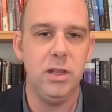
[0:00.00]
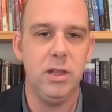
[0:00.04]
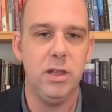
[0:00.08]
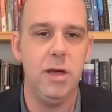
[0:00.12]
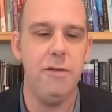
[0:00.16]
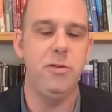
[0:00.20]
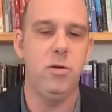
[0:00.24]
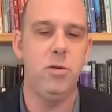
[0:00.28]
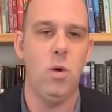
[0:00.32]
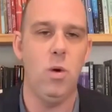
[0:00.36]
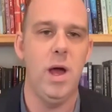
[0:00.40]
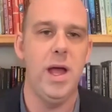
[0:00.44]
a
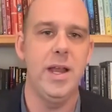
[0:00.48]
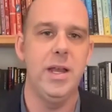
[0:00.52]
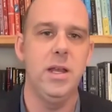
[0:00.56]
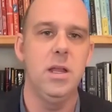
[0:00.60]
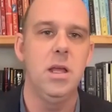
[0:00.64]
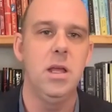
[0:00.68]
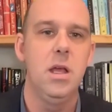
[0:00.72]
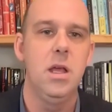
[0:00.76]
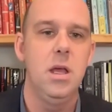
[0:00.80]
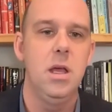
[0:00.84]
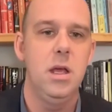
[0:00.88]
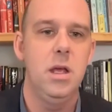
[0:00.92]
loved one
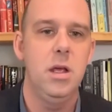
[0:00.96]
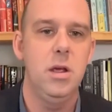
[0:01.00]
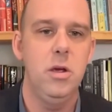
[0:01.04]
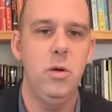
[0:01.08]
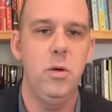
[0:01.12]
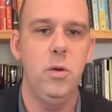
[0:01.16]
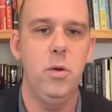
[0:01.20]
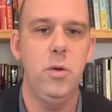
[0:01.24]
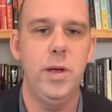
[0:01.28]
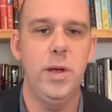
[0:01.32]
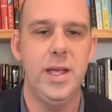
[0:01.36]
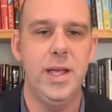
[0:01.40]

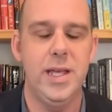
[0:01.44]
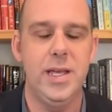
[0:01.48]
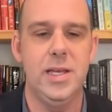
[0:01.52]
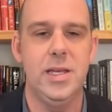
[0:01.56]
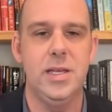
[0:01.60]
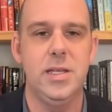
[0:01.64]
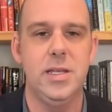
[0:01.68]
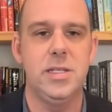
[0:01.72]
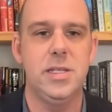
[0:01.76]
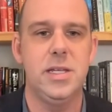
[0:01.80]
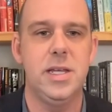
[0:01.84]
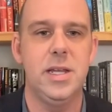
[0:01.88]
who
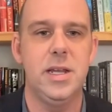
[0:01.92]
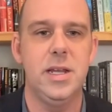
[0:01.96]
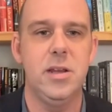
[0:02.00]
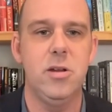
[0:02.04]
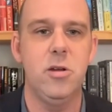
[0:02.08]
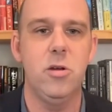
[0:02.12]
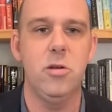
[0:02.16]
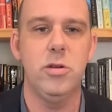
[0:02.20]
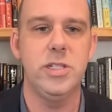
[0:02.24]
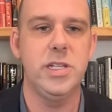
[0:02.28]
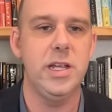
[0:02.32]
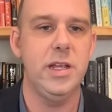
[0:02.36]
is in a
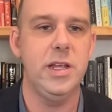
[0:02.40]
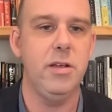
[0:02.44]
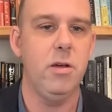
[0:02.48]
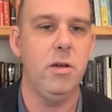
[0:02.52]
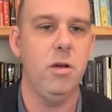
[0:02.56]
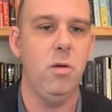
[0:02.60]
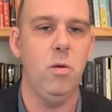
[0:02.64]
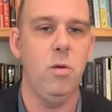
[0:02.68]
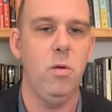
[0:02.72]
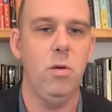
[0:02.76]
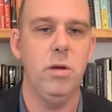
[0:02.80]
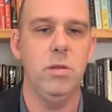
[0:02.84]

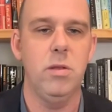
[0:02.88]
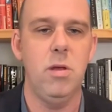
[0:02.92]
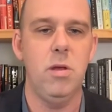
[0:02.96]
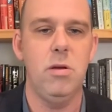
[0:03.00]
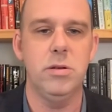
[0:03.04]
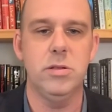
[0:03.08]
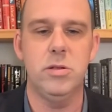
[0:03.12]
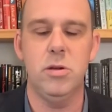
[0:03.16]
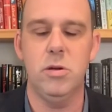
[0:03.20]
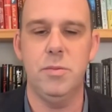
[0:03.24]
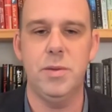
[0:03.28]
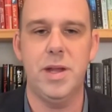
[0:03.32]
nursing or
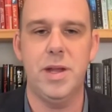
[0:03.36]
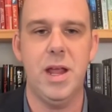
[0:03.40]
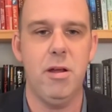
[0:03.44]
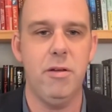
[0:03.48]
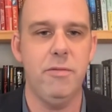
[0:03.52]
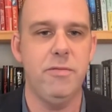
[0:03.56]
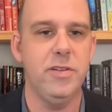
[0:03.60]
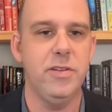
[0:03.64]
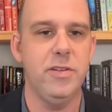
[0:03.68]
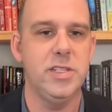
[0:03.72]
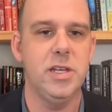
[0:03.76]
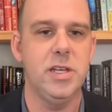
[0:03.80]
long-term
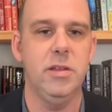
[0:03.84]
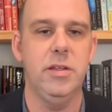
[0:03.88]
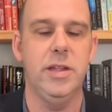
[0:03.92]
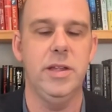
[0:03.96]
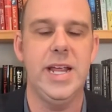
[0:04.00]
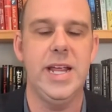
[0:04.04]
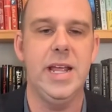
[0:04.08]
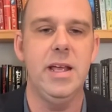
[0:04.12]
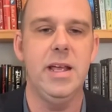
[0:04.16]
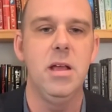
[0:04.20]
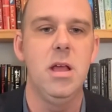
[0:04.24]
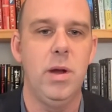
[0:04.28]
care
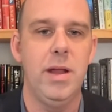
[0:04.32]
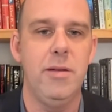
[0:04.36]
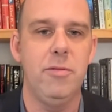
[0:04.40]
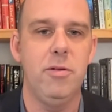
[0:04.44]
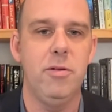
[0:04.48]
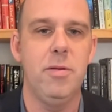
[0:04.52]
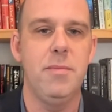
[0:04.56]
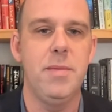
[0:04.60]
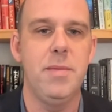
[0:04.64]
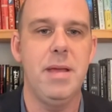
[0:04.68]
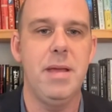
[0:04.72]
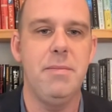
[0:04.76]
facility,
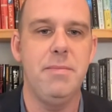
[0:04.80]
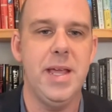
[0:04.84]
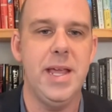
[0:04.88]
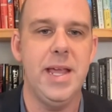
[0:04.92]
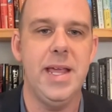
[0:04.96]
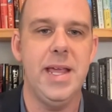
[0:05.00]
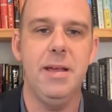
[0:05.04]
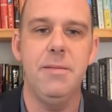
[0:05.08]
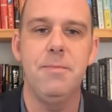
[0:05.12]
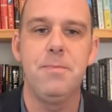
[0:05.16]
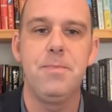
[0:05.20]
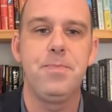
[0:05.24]
whatever it may
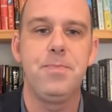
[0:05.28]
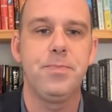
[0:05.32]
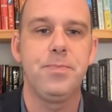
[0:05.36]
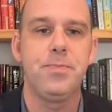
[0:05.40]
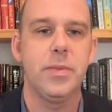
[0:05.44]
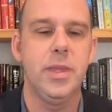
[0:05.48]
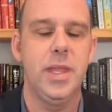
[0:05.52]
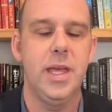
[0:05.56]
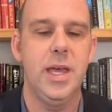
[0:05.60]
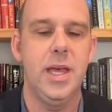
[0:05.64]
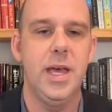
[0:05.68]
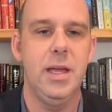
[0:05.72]
be,
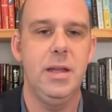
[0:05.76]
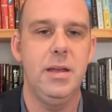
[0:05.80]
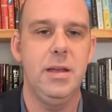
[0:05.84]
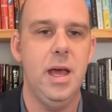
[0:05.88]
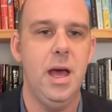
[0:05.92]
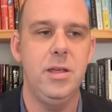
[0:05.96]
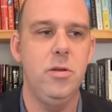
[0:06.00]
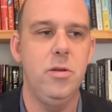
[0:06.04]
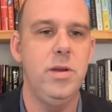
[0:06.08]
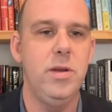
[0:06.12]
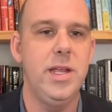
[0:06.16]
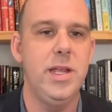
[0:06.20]

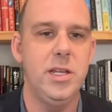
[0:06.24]
that you